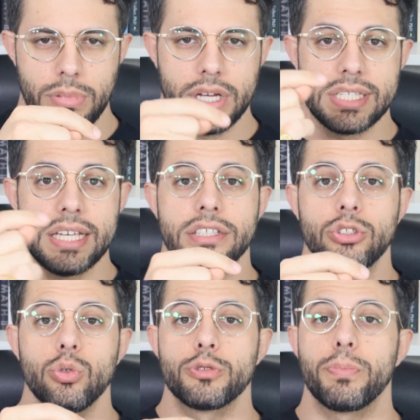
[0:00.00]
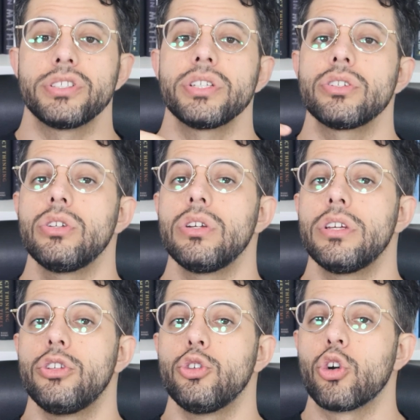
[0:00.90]
because AT2 is
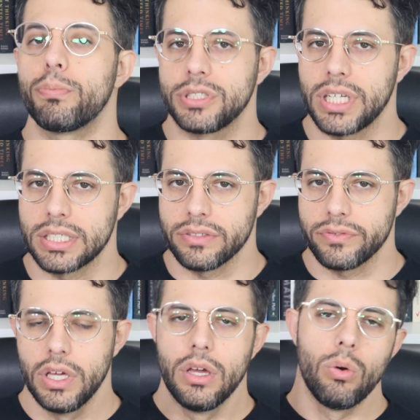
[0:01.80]
particularly neuroprotective.